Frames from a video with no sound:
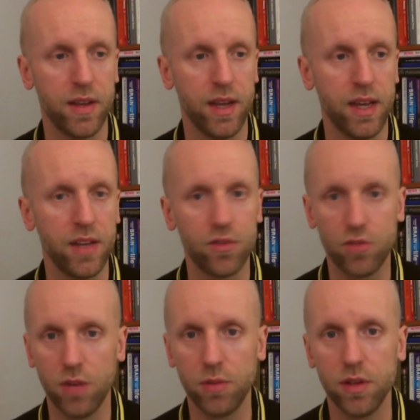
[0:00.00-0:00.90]
in
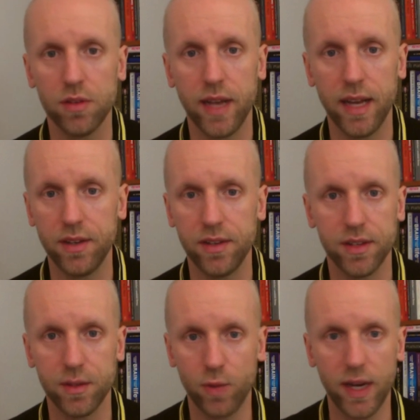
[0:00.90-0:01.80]
trouble, and
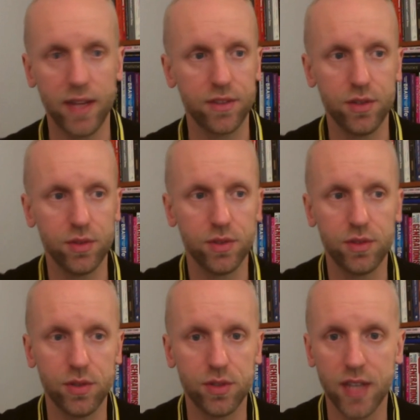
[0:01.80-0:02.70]
willing
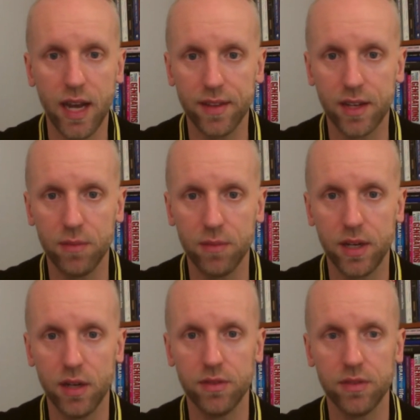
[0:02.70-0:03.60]
to sign the company
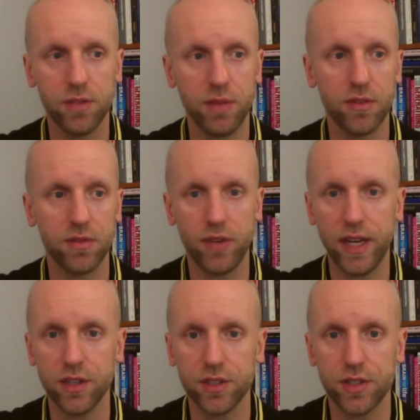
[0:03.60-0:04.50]
over to me for free
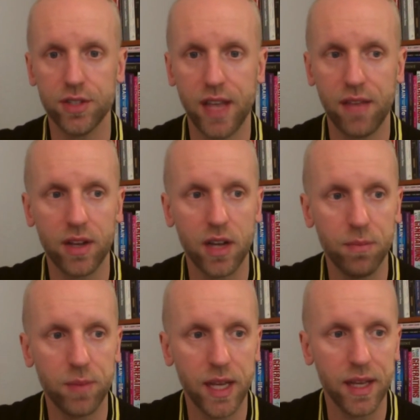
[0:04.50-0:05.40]
just to save the
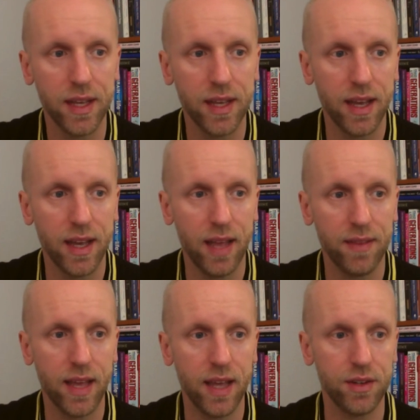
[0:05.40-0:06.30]
company, and
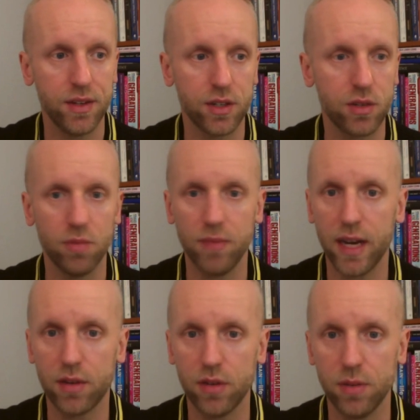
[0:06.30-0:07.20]
then going
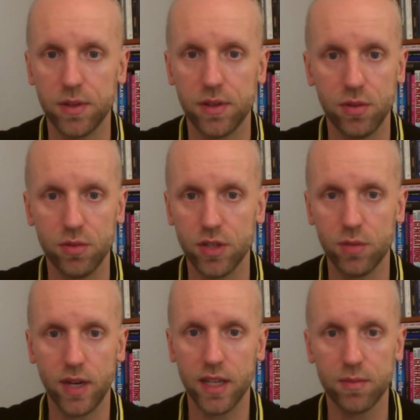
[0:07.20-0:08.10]
bankrupt to
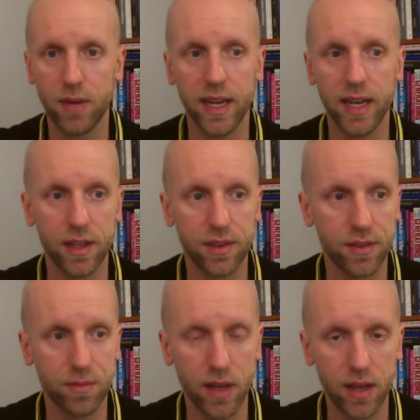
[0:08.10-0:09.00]
someone else buying
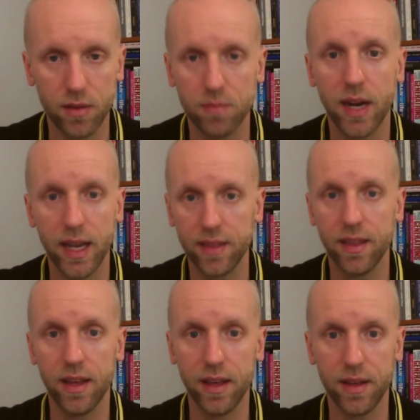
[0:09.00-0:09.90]

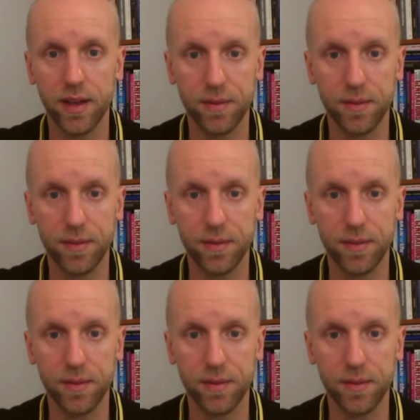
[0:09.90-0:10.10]
the